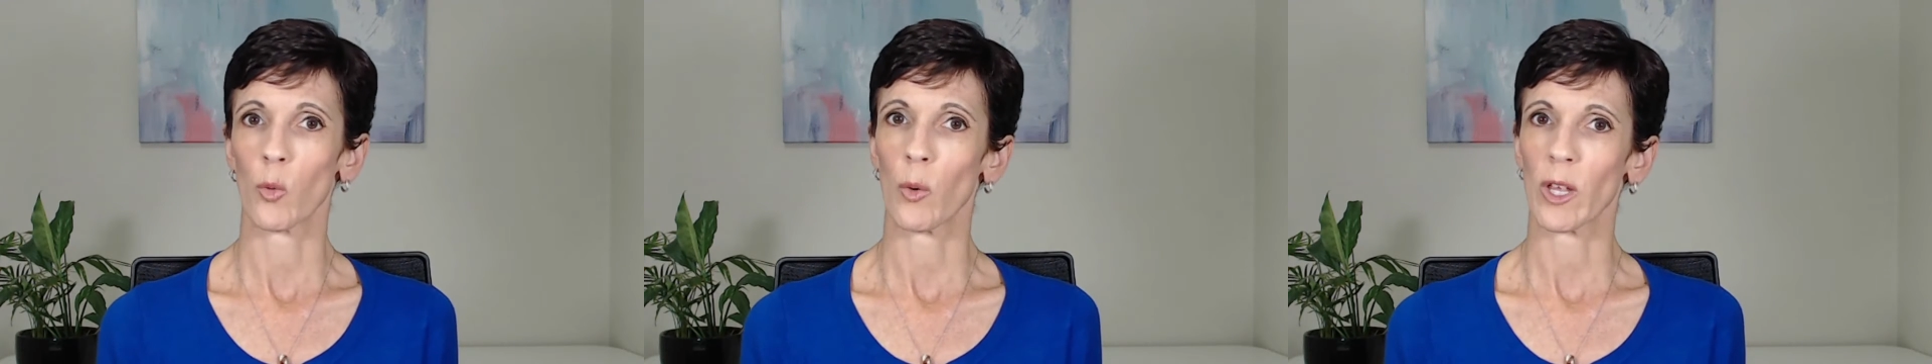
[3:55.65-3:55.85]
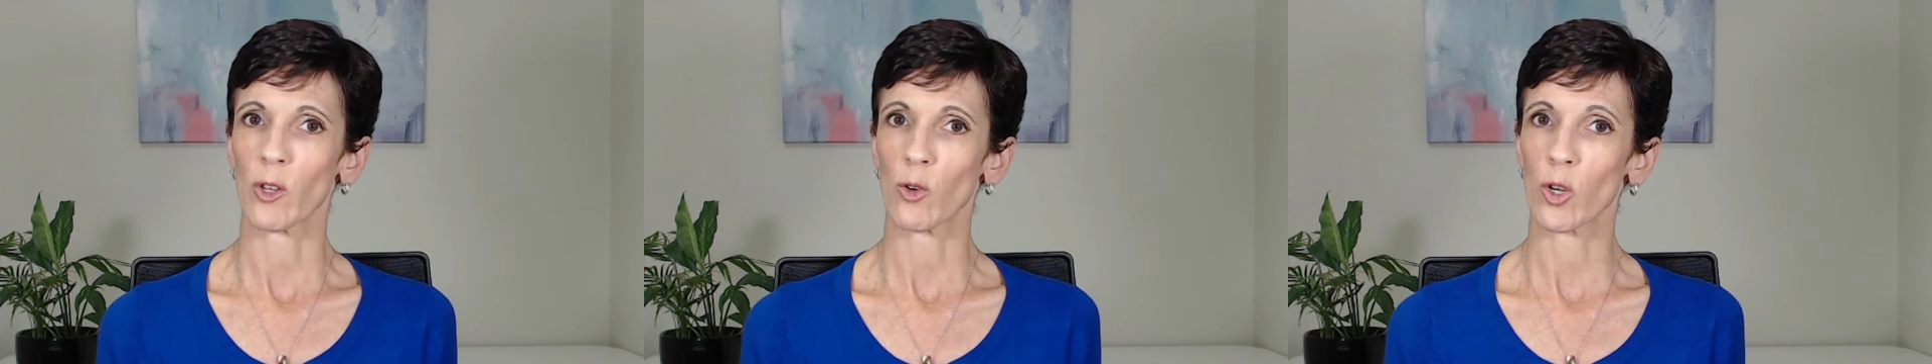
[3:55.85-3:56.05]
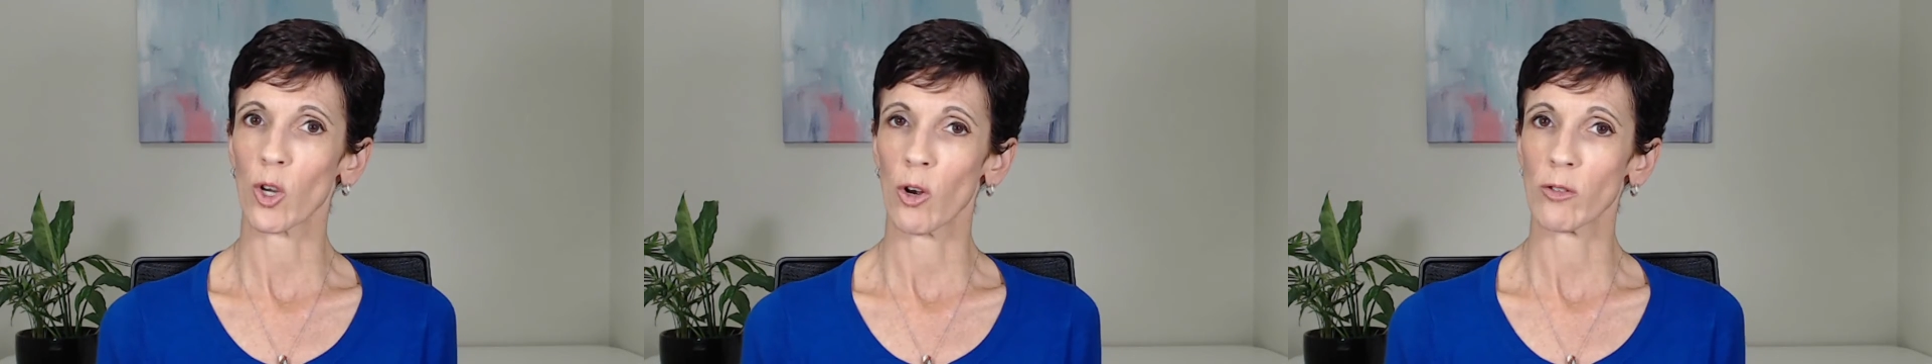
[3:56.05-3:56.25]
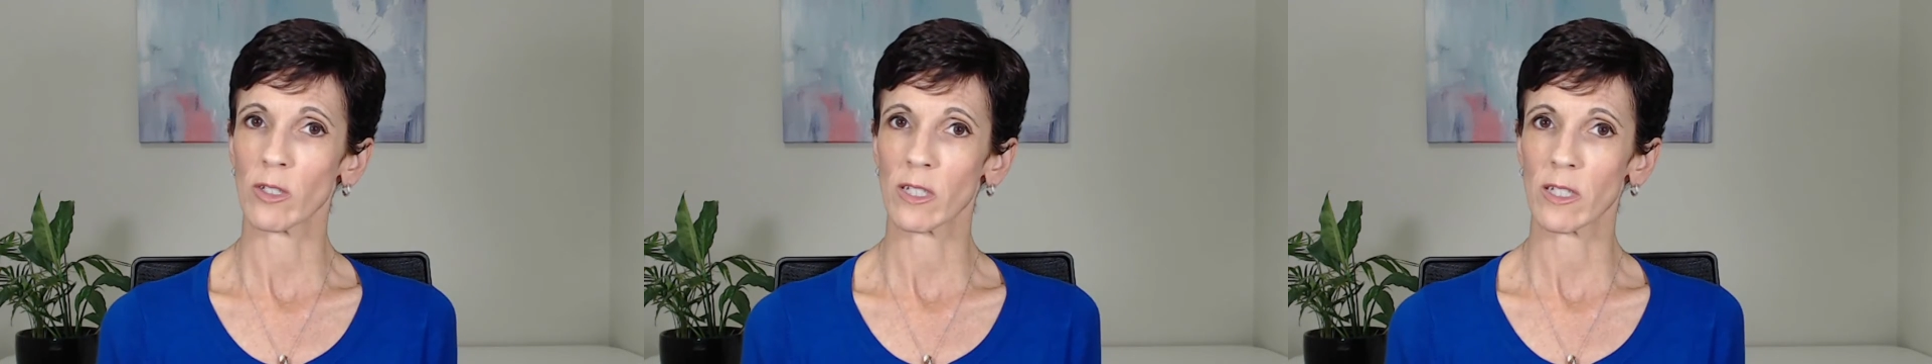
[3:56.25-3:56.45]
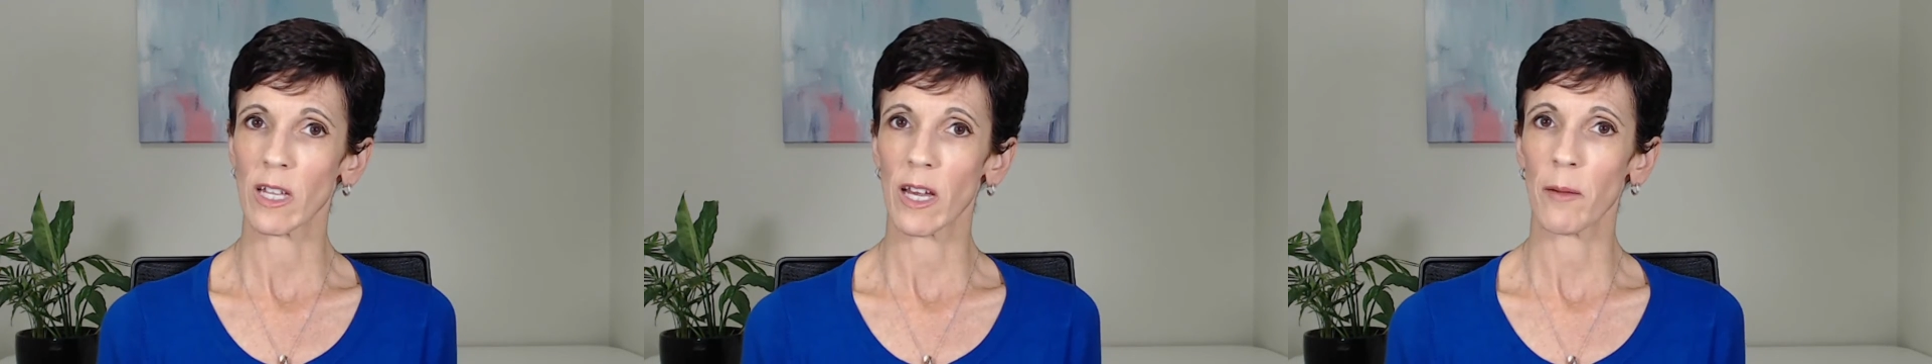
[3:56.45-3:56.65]
When you go
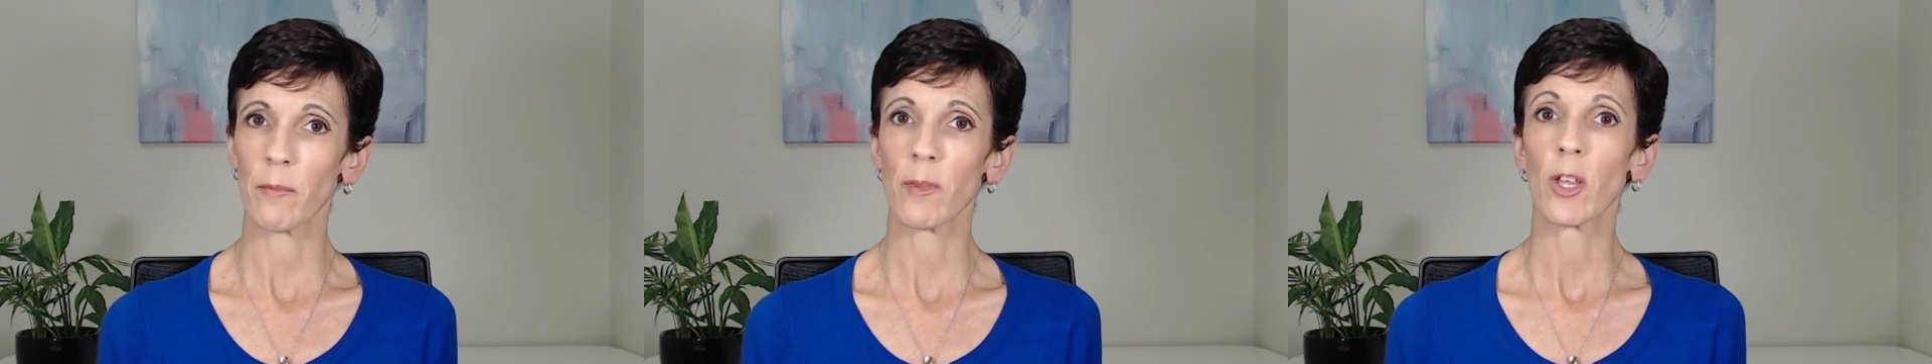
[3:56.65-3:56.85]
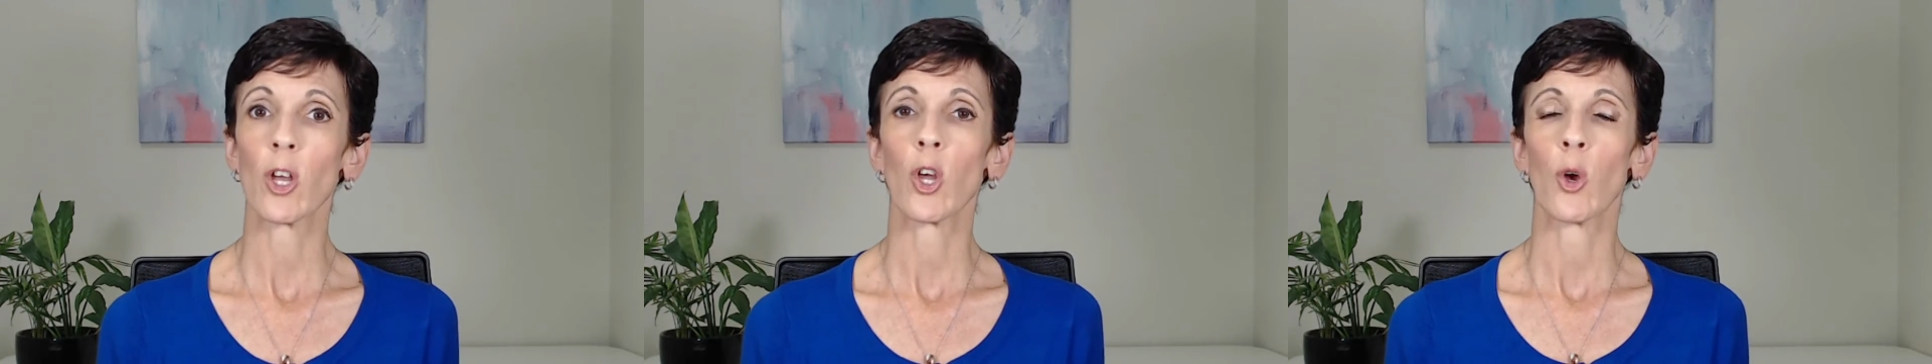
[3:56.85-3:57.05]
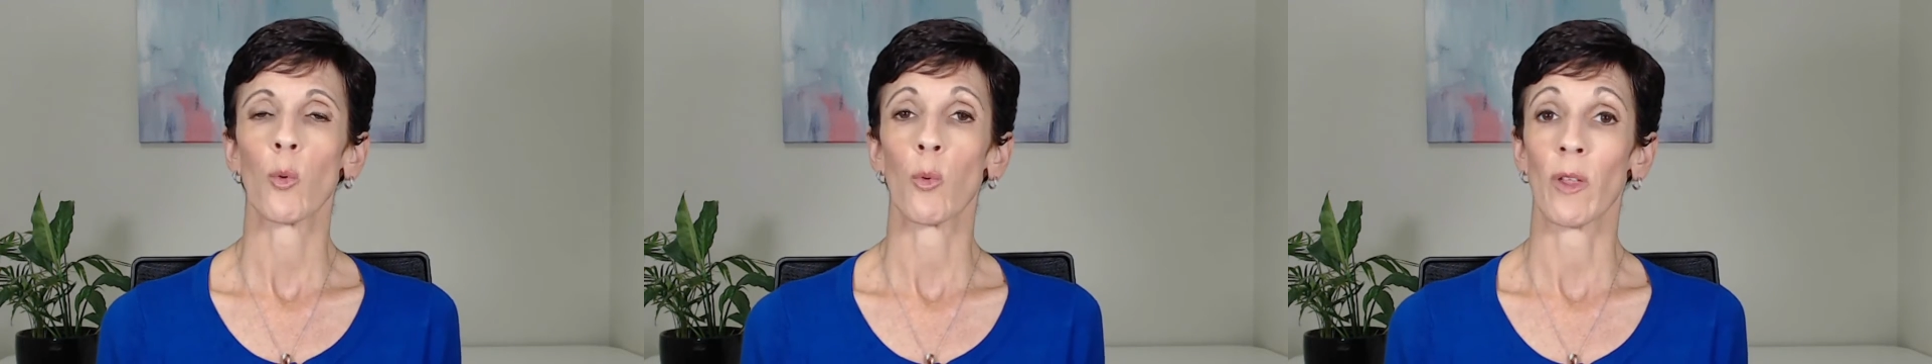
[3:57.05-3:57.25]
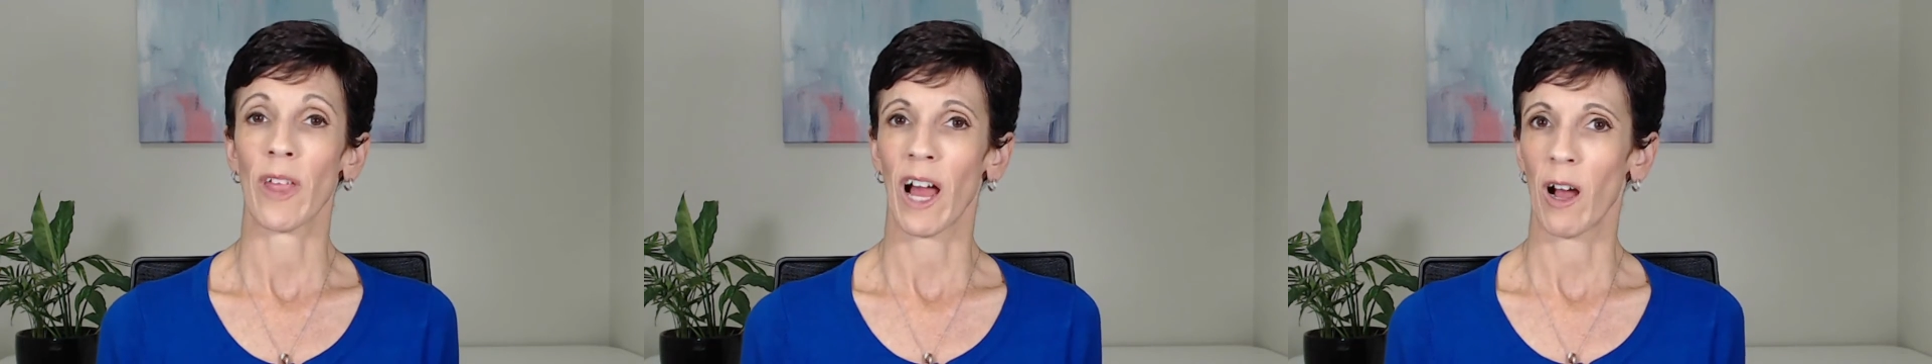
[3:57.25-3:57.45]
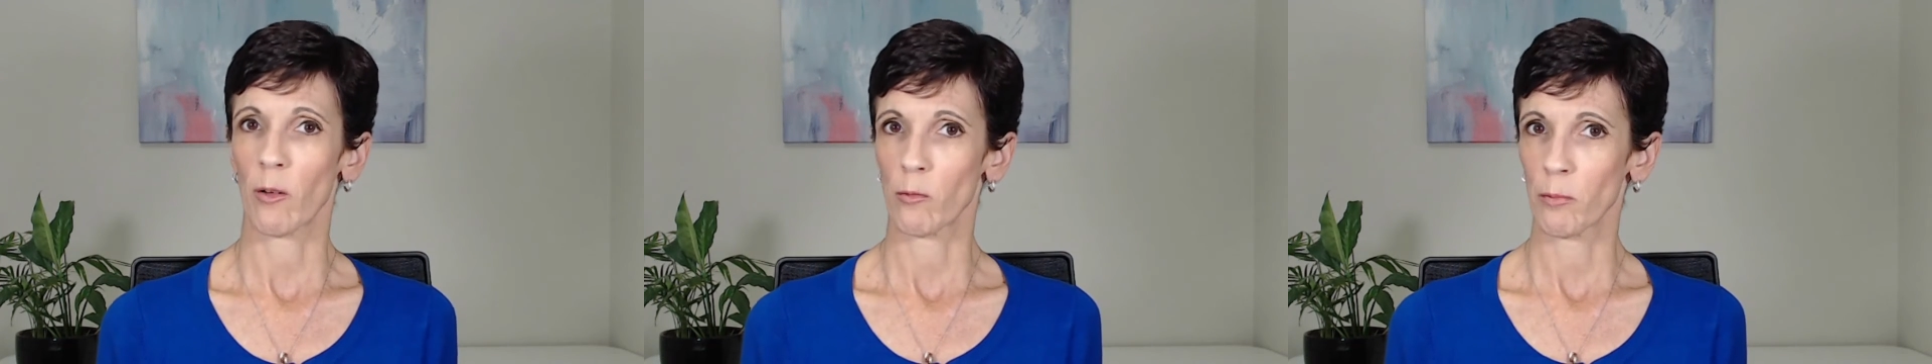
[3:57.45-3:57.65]
to them,
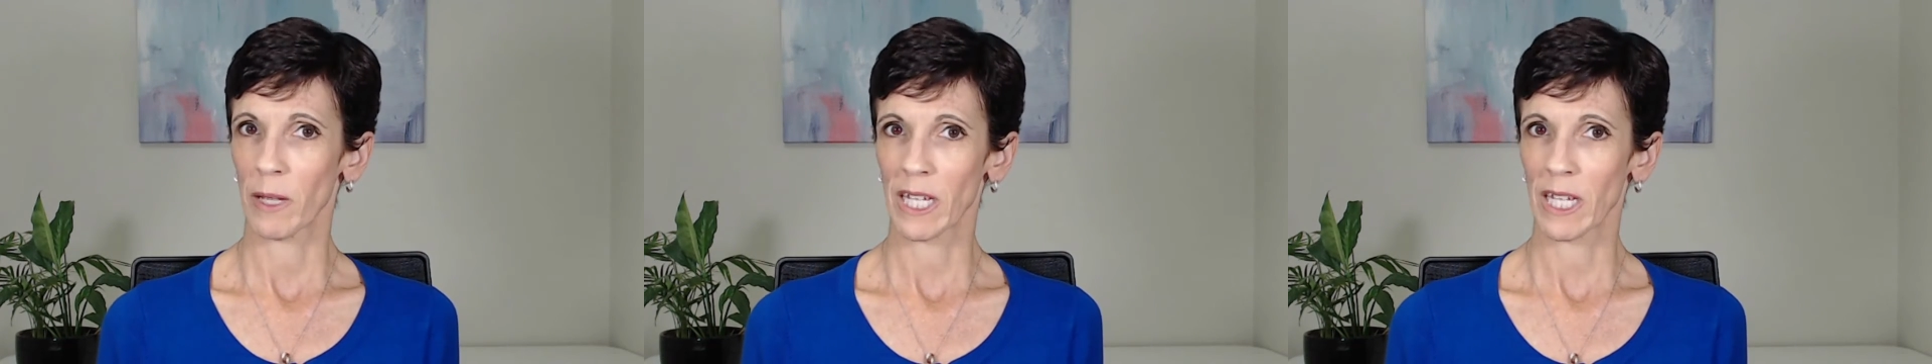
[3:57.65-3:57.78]
without